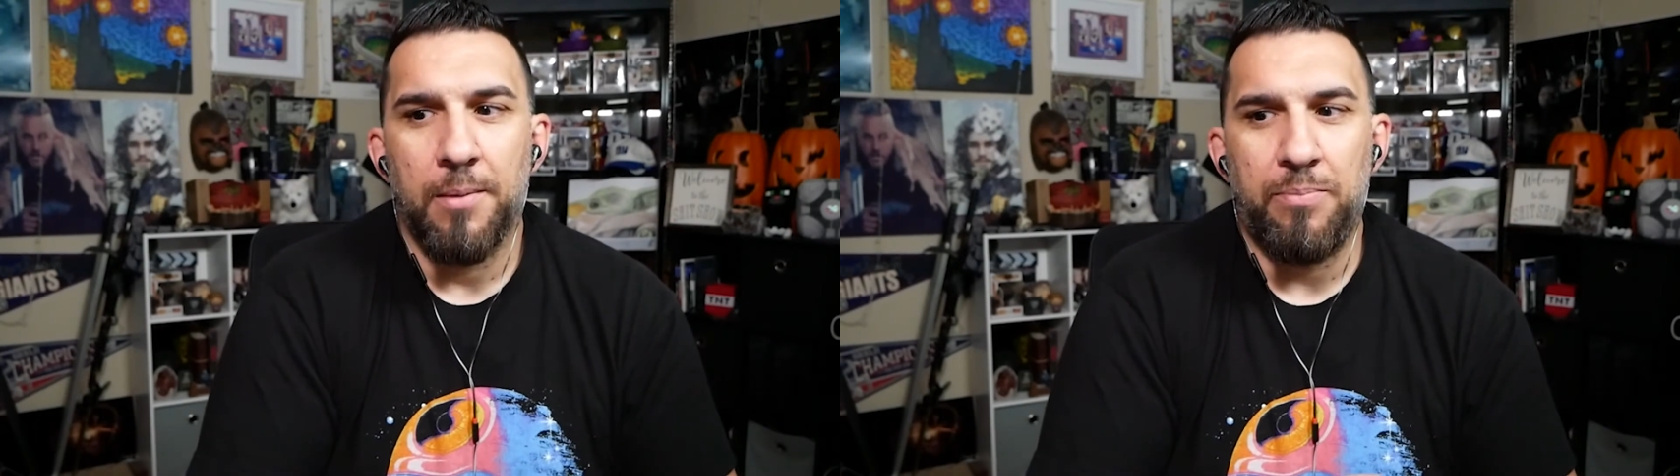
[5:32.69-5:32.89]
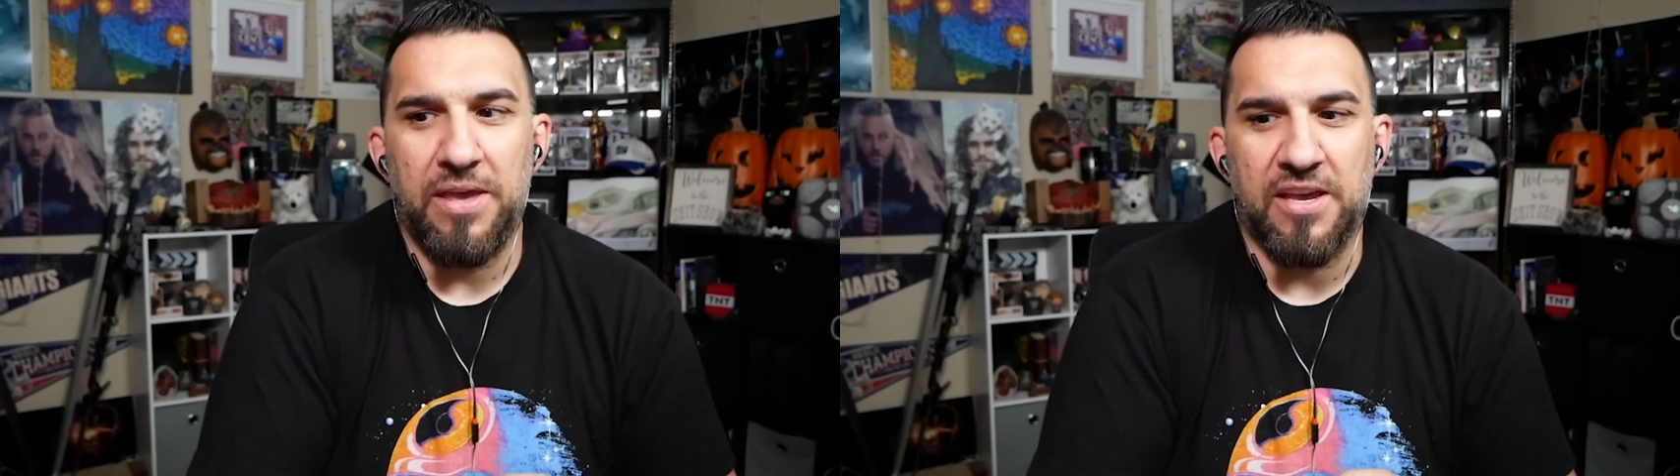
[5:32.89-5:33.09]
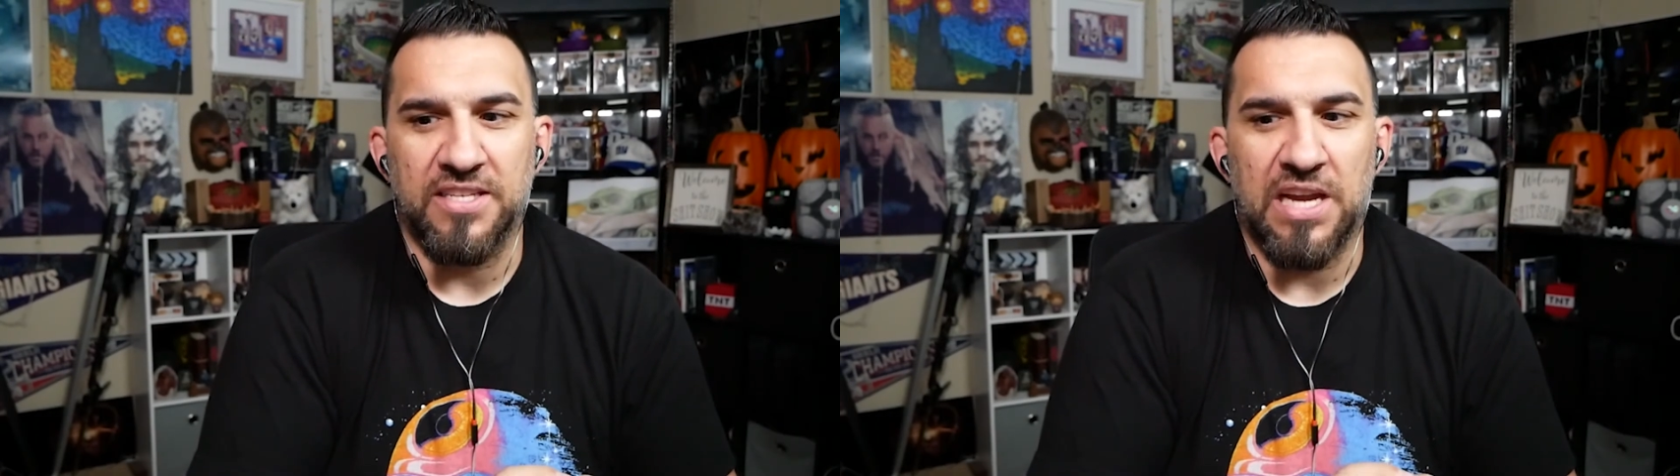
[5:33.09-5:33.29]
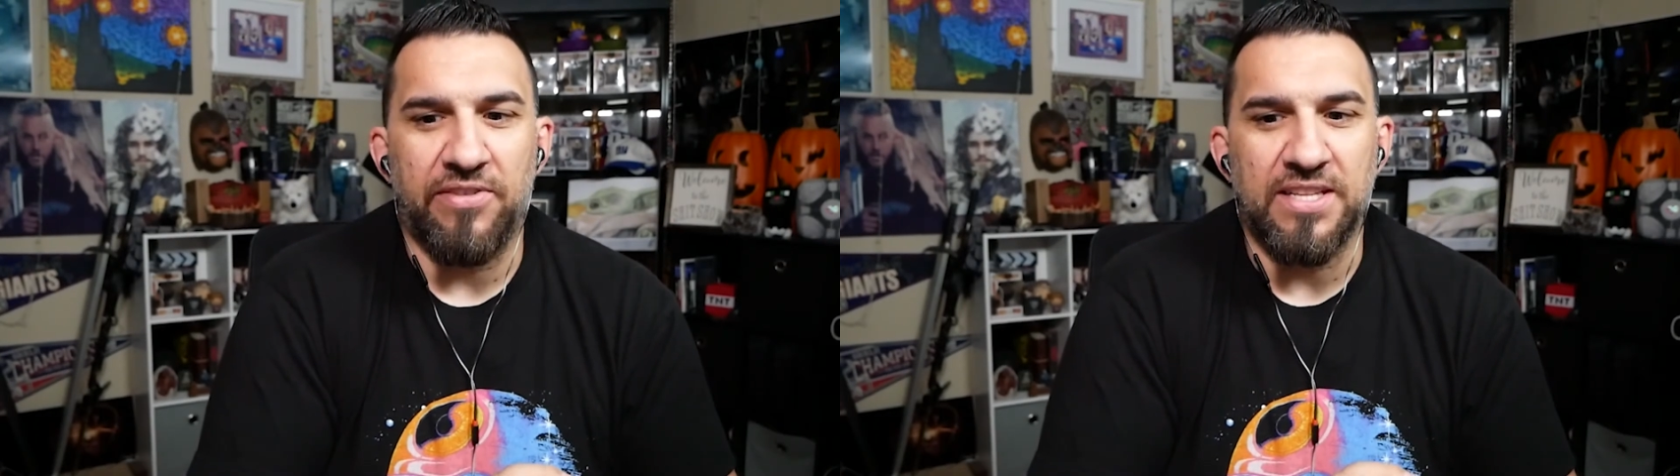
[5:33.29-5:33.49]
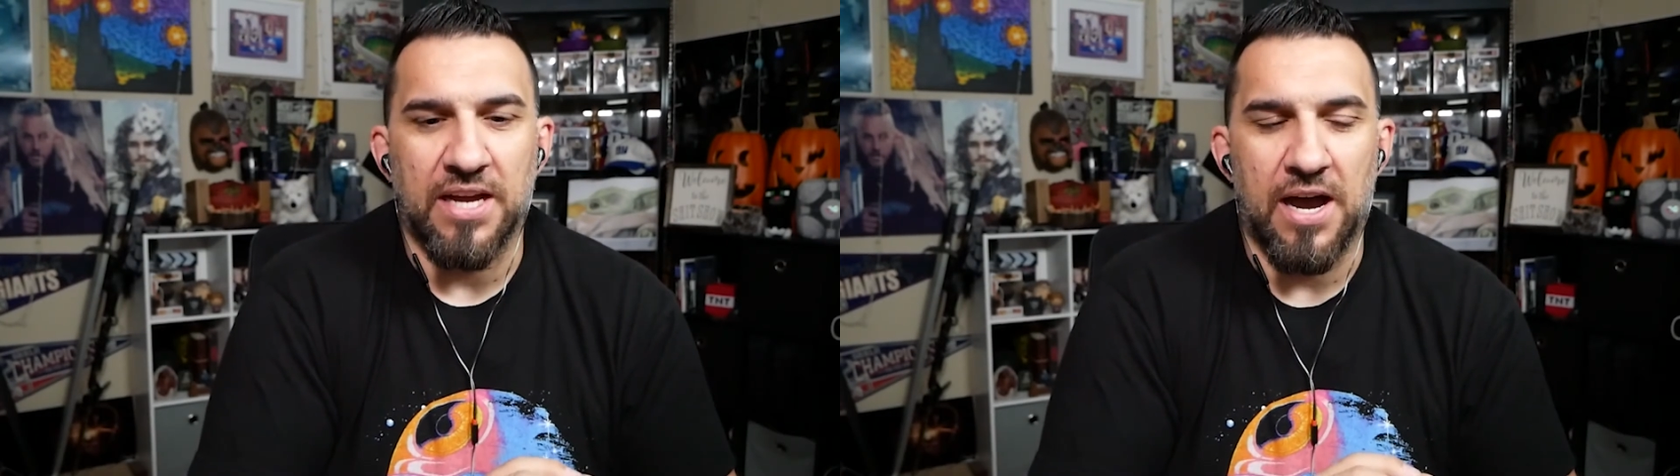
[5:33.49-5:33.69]
because
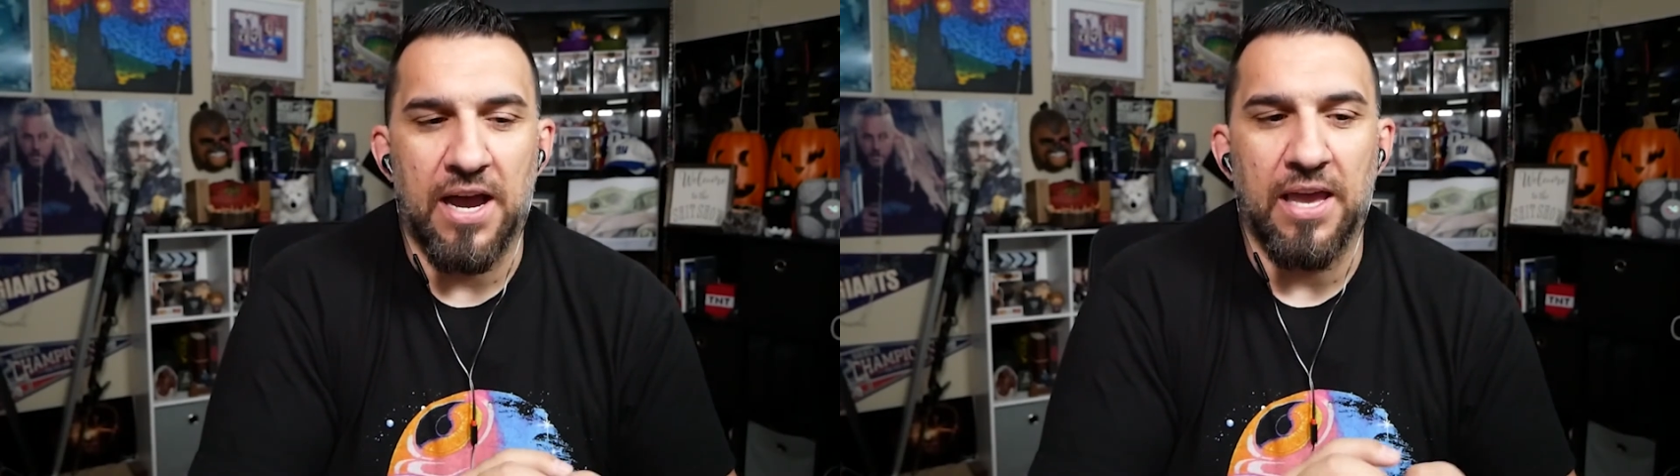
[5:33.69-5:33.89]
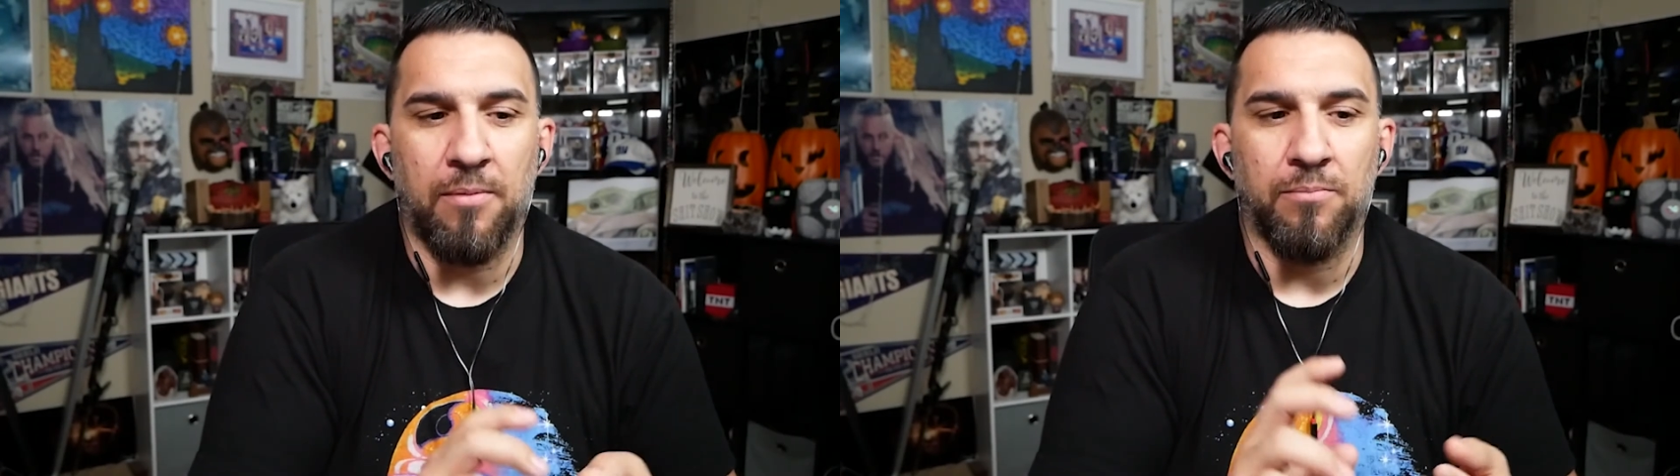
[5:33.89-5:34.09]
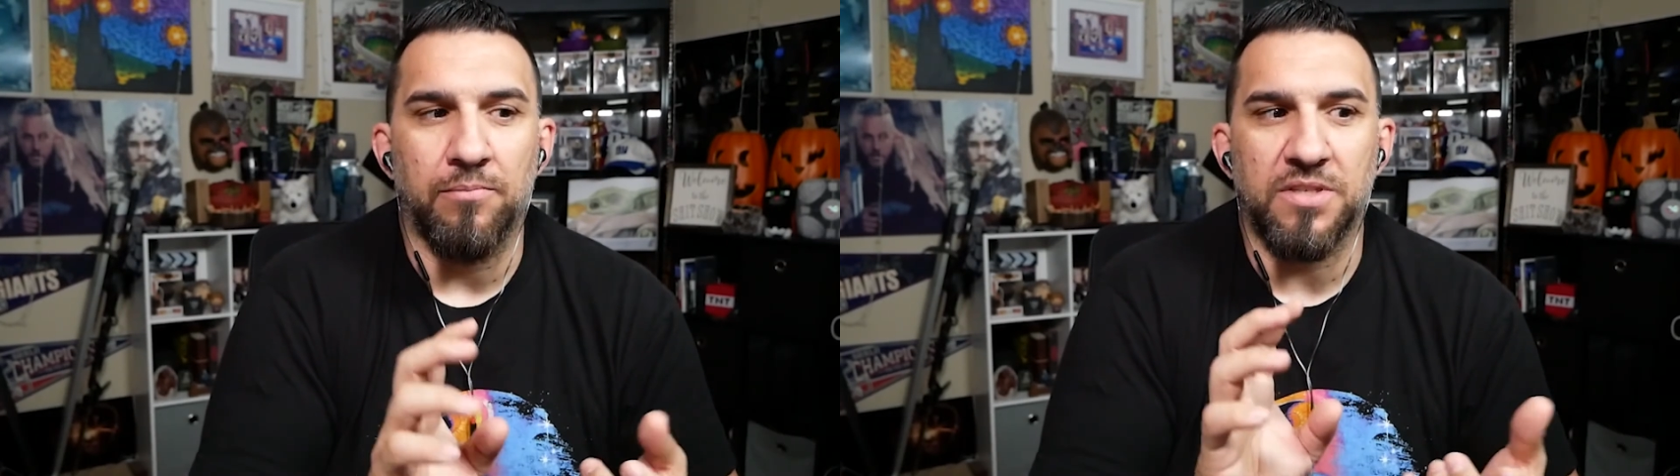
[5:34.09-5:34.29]
every time